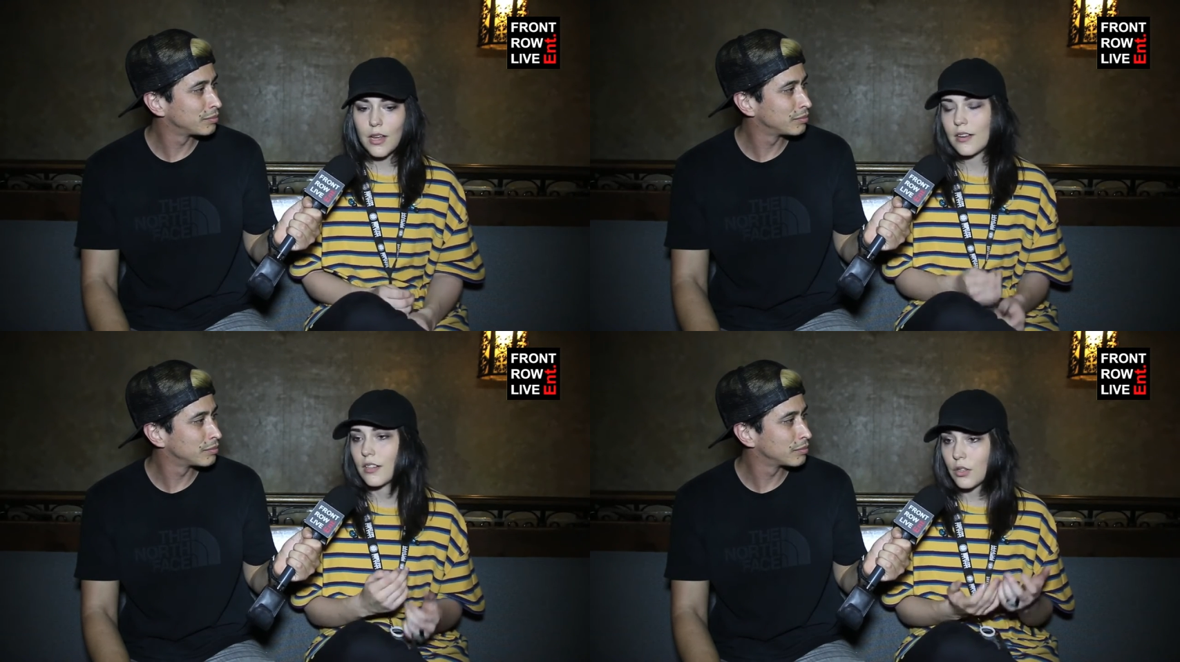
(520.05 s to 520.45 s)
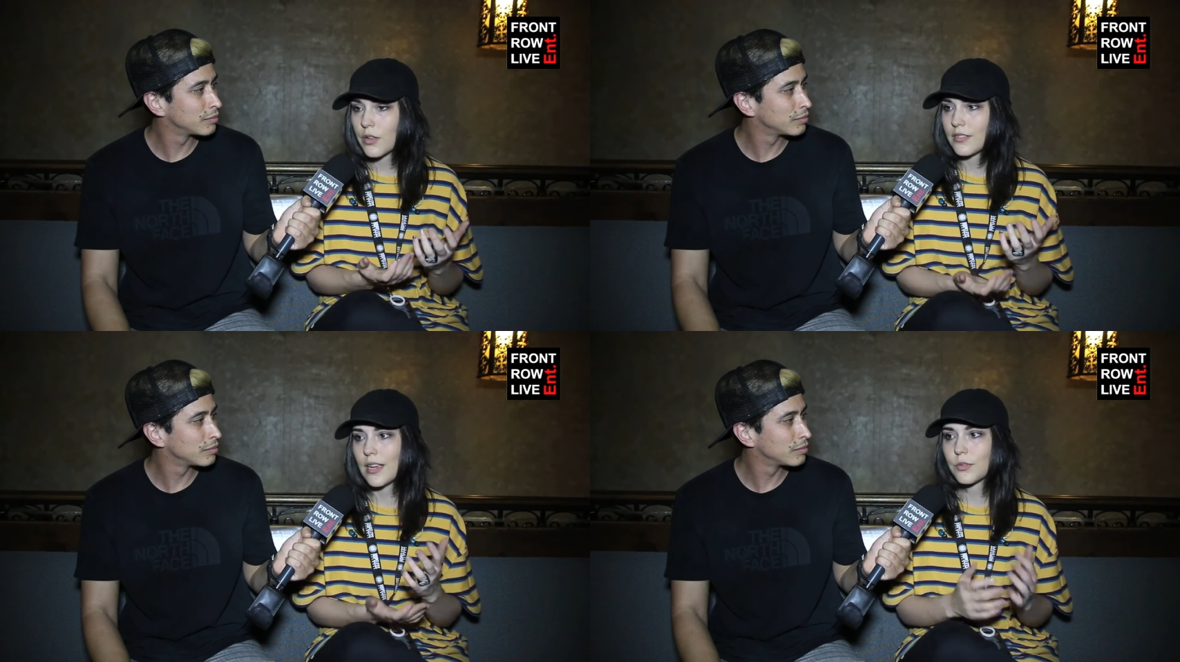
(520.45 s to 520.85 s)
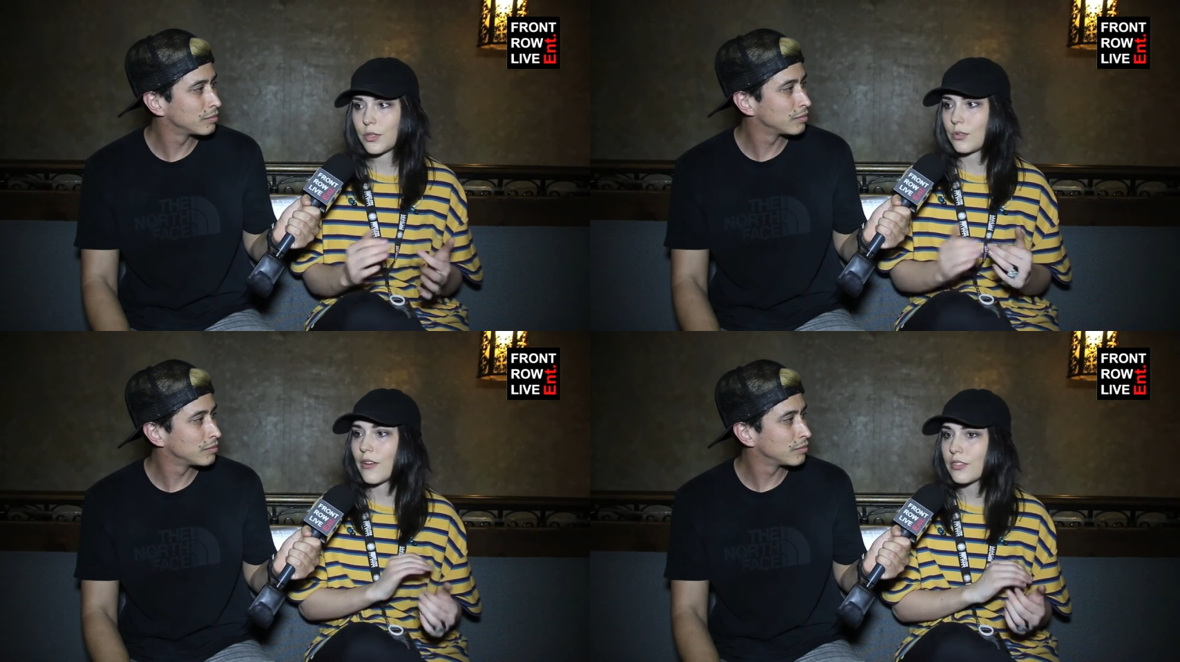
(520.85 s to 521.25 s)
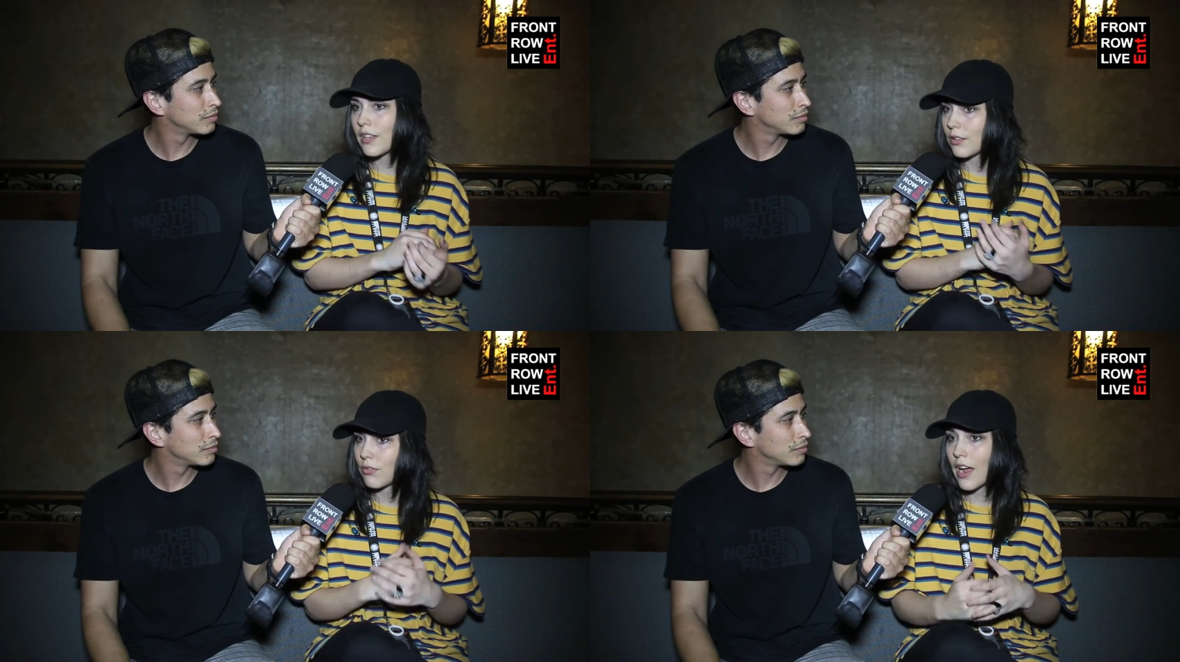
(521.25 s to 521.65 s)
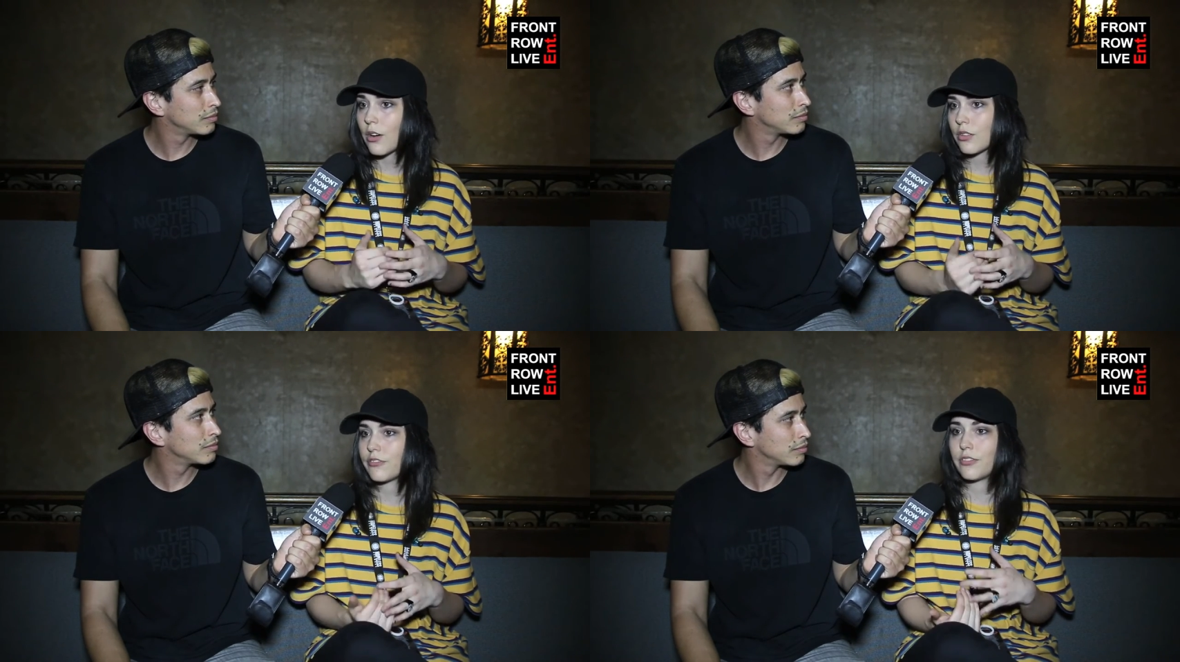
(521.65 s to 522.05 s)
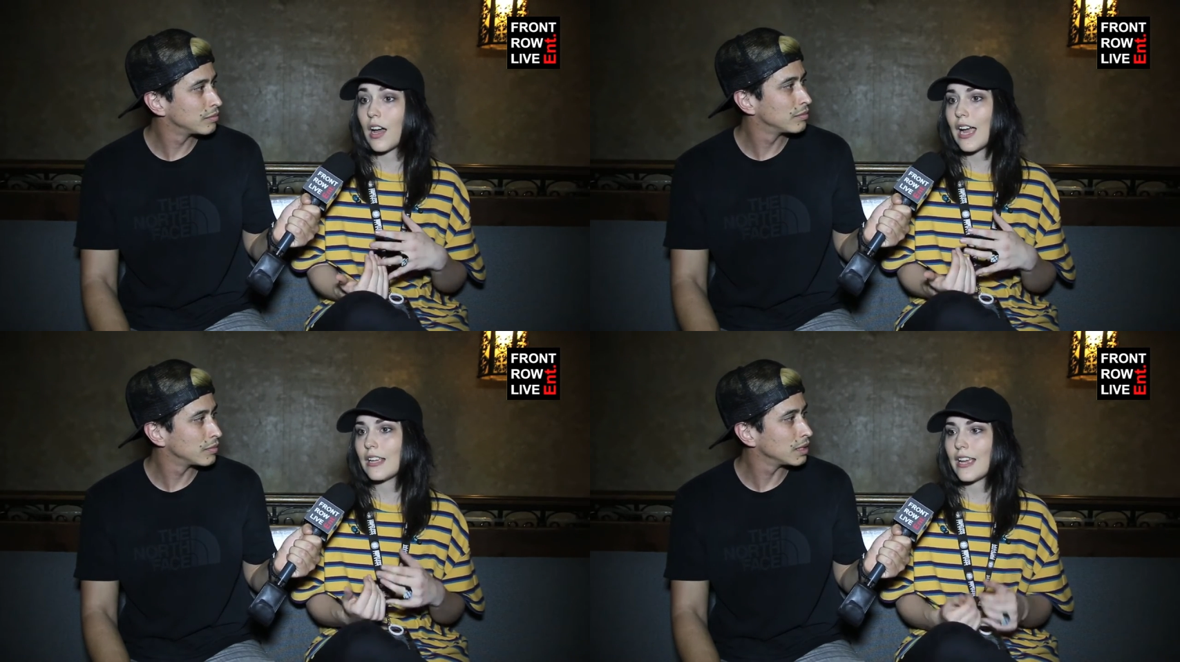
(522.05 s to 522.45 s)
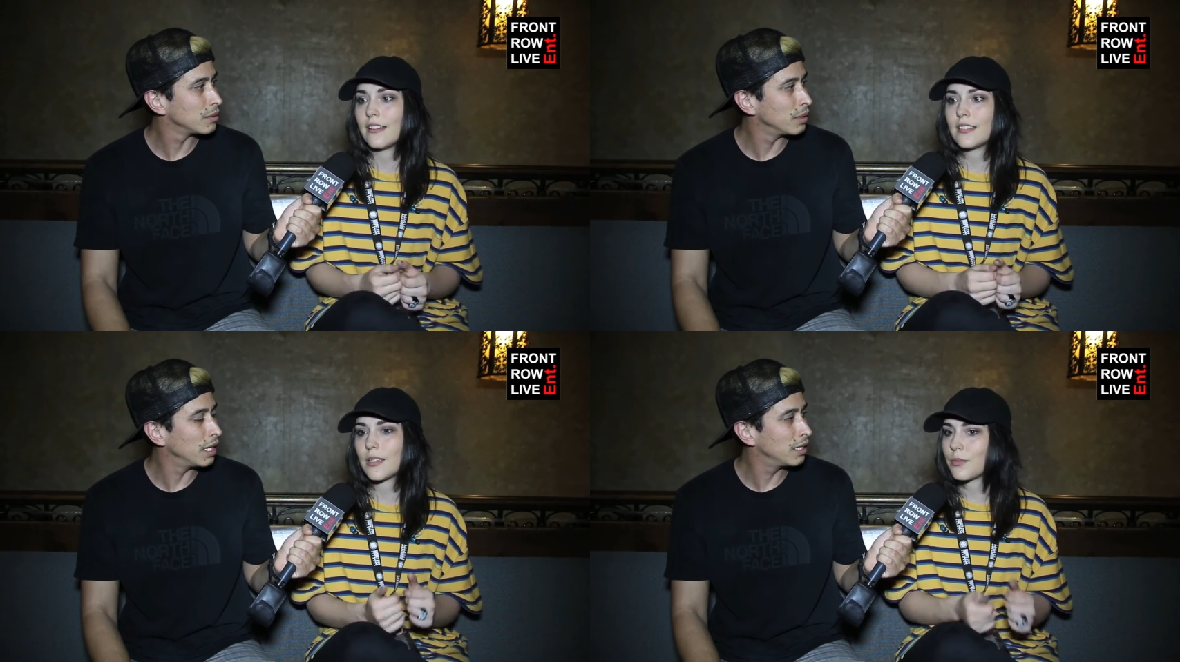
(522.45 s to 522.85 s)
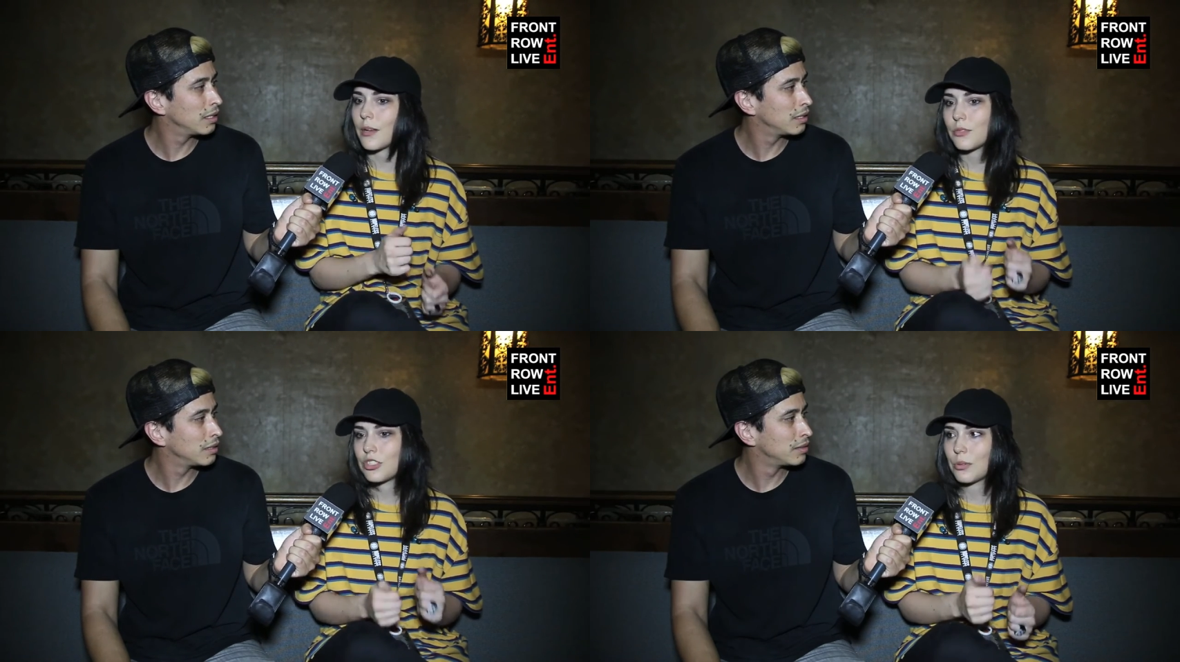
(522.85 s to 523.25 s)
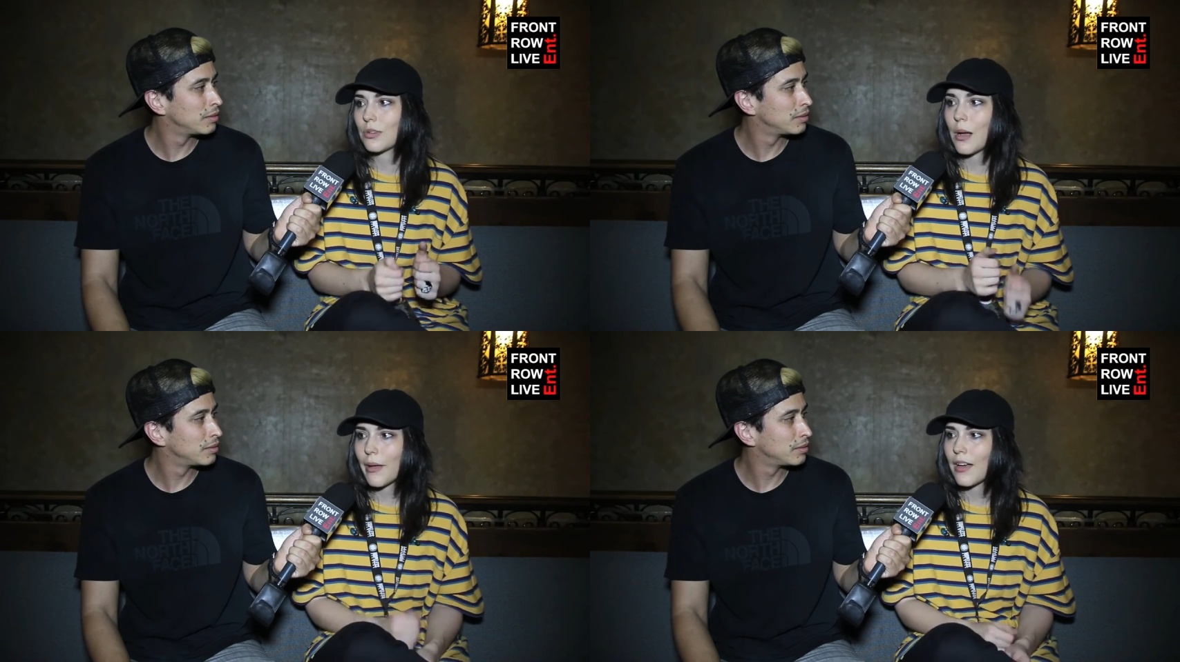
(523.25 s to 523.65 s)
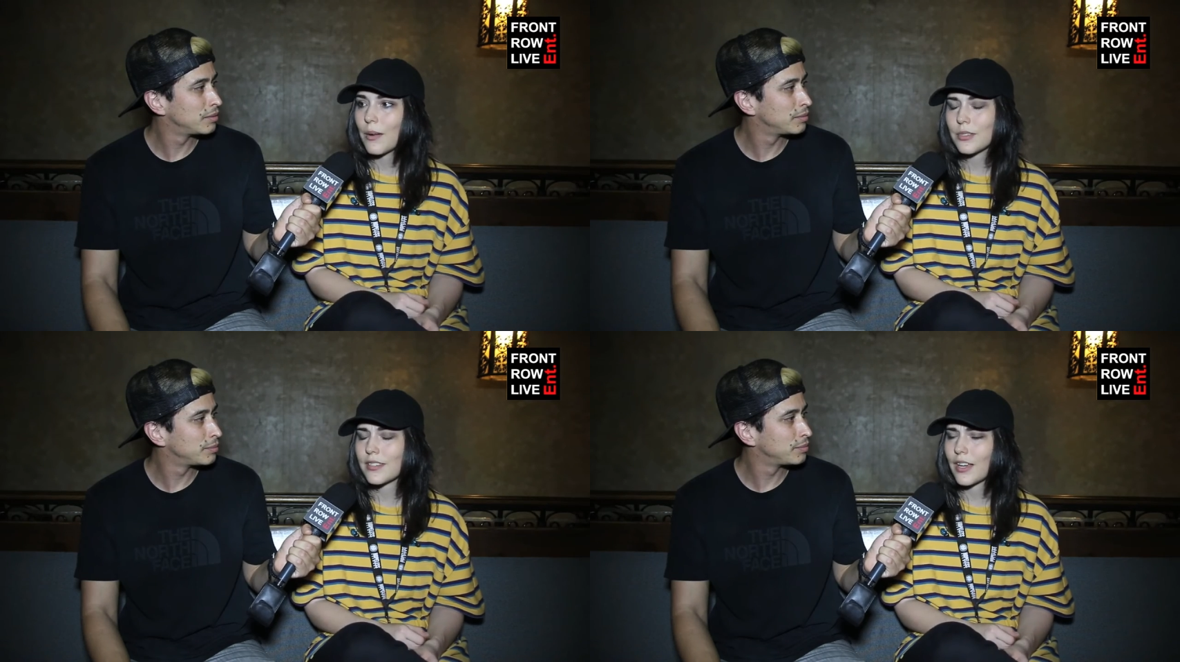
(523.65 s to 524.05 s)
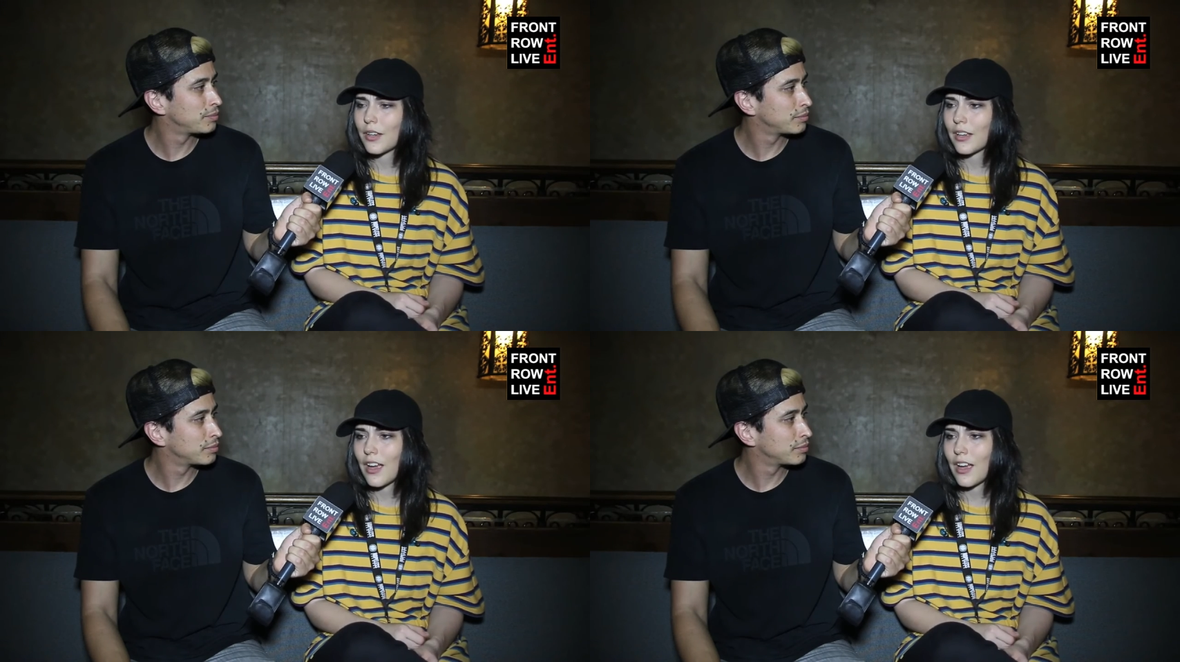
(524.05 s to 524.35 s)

Speaker 1: and a lot of the times we do have to like write on the fly, and sometimes shit will come out, and I'm just like,